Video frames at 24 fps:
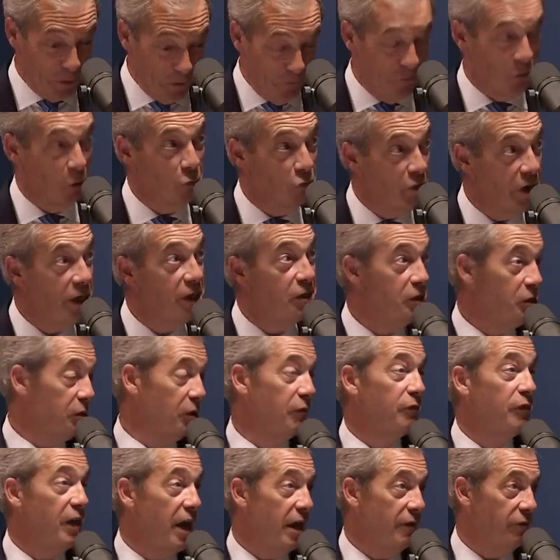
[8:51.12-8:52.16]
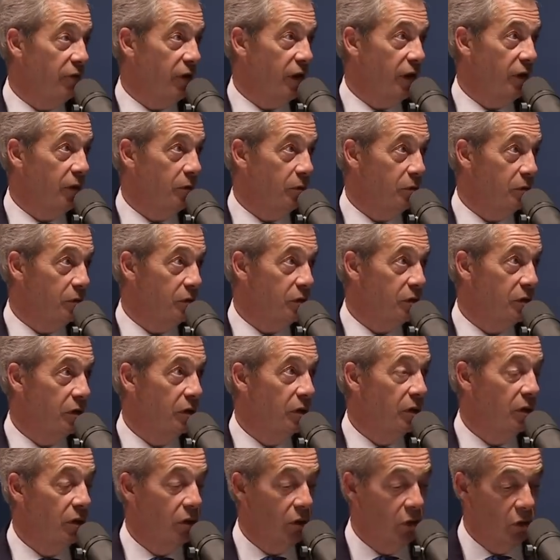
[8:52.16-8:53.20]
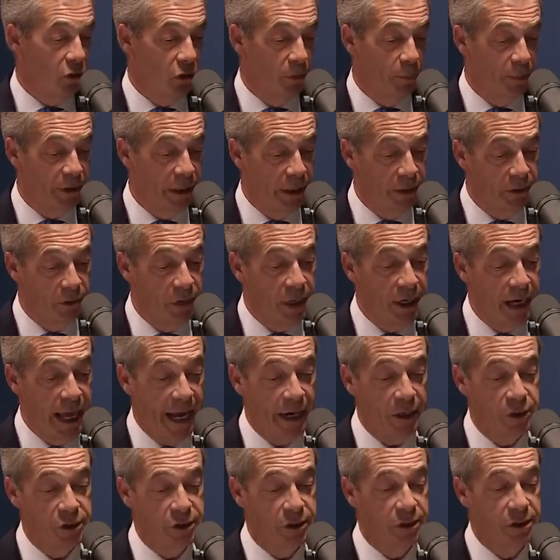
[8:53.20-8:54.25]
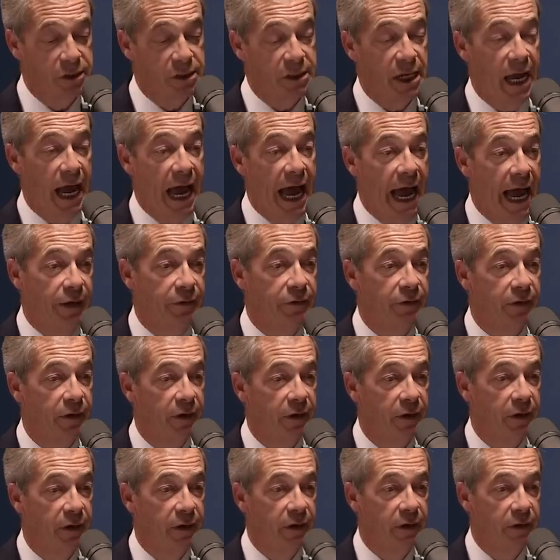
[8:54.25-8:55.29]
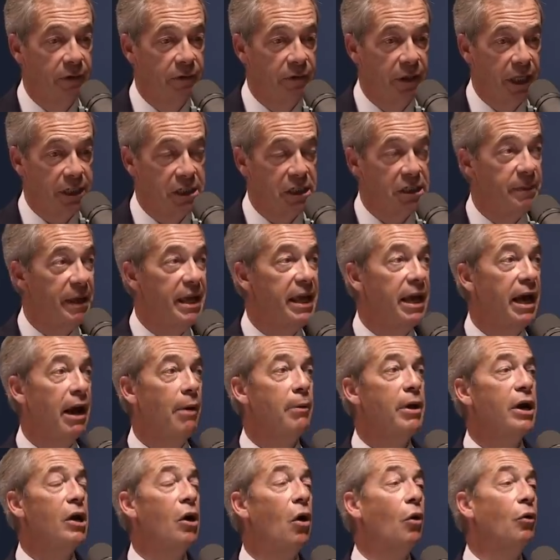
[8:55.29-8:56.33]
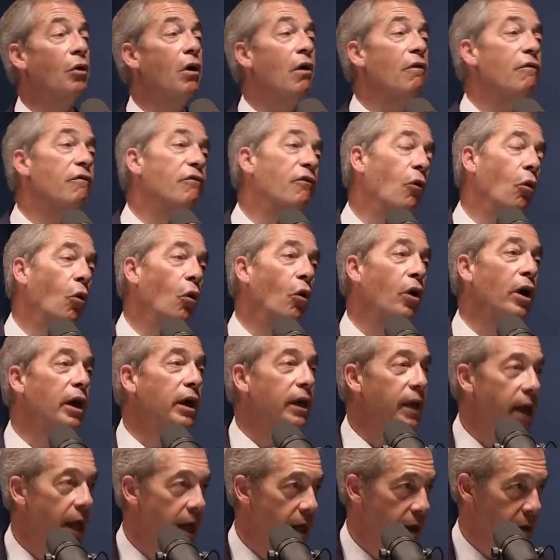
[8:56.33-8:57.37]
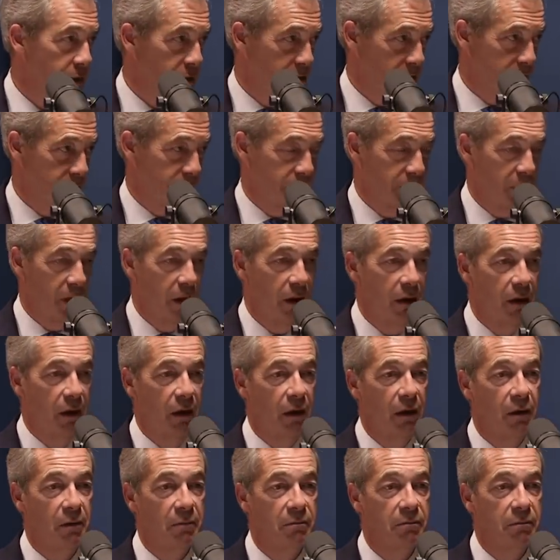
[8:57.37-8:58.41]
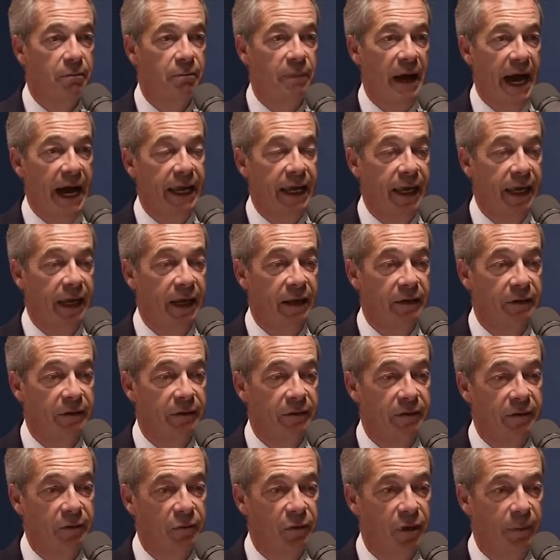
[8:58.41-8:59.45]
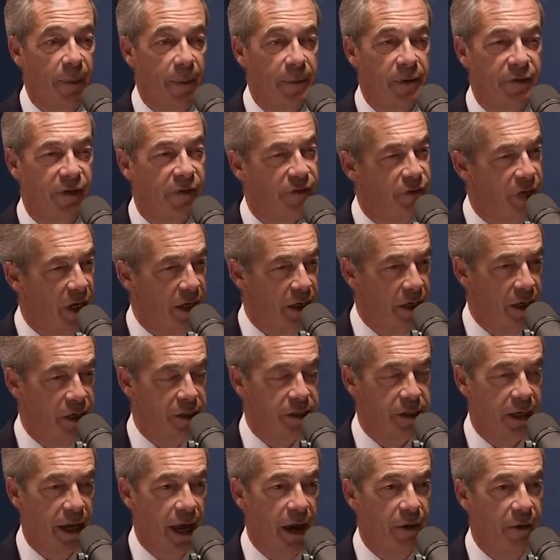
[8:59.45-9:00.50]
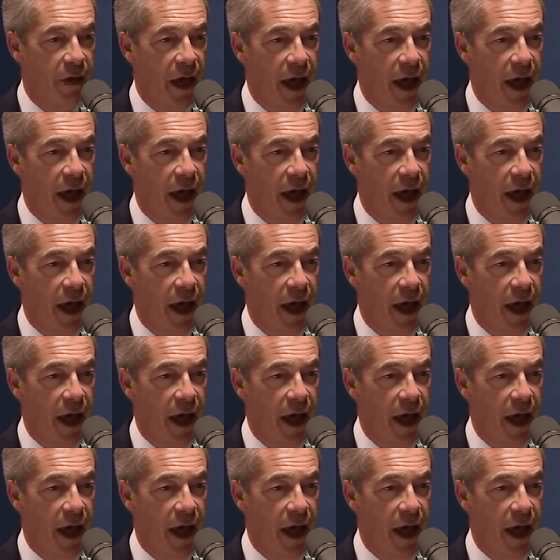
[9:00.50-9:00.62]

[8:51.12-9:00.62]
for reasons of their views or political connections? And this has been going on for years. Back in, well, probably 15 years ago